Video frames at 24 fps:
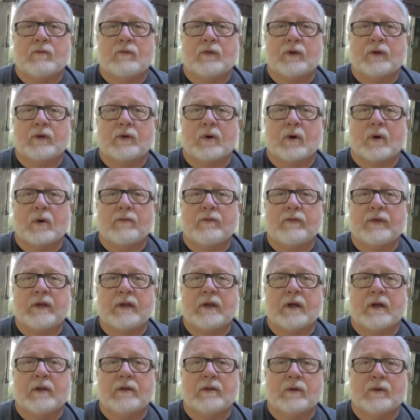for your
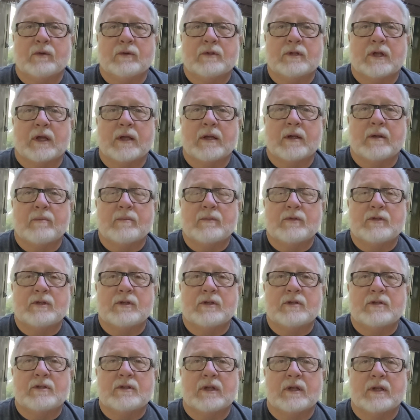RV on those items.
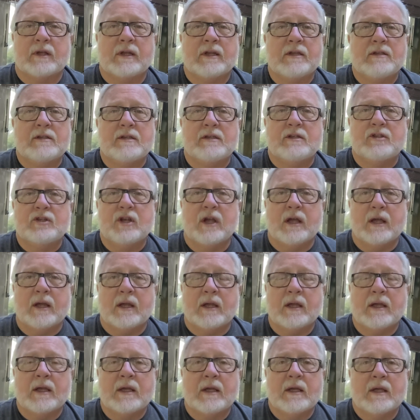Just an easy
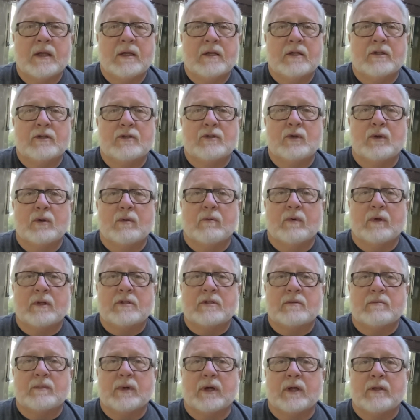check. Just do it
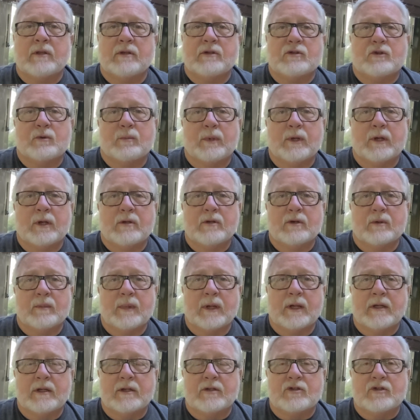once a month. It should be on your
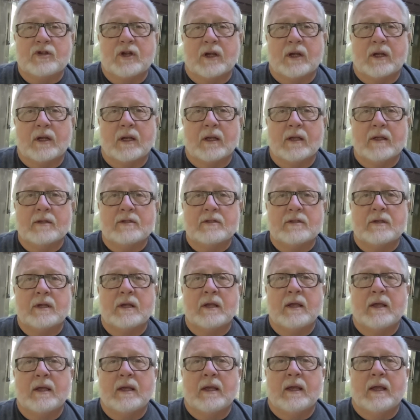maintenance checklist,
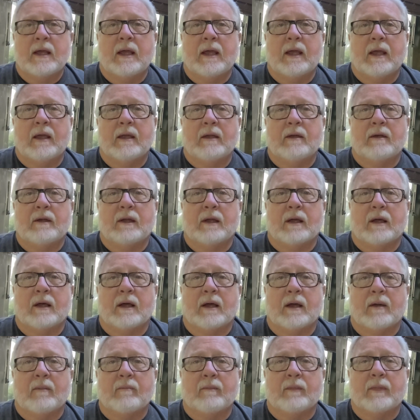and
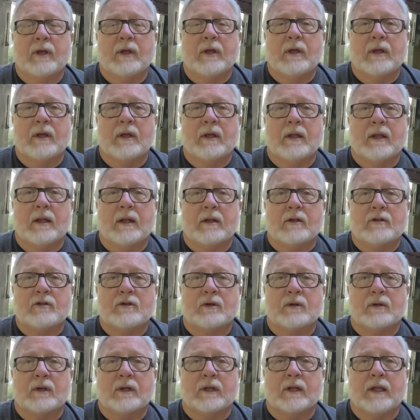it'll
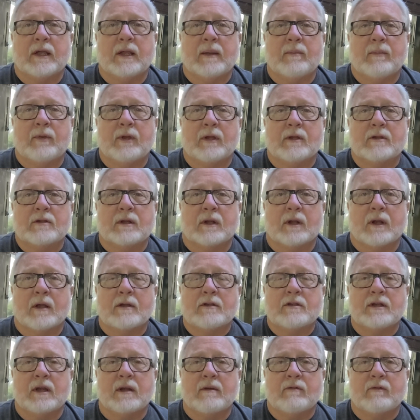certainly keep things a
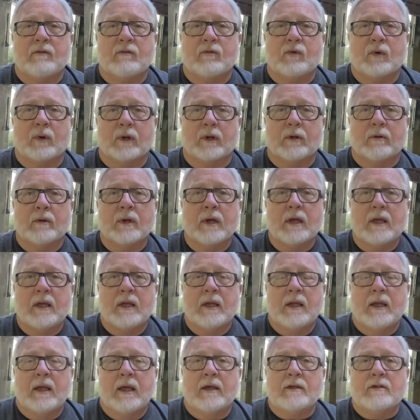lot safer for you.
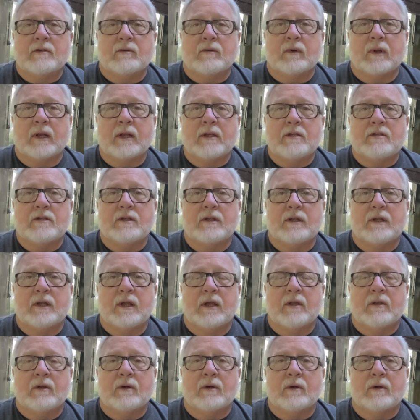As it relates to the
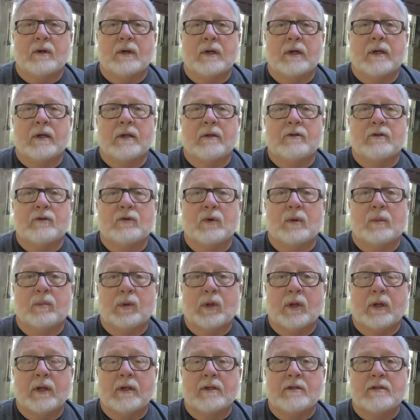other 2
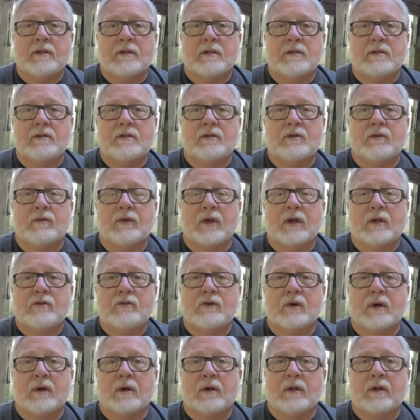appliances, you've got
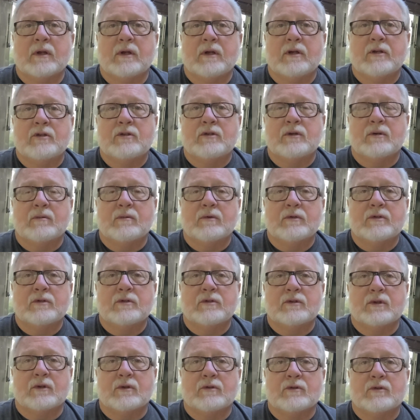your air conditioner, which
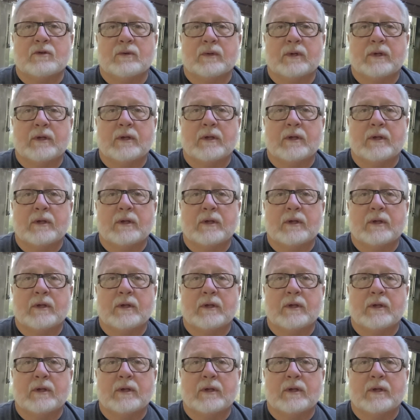is also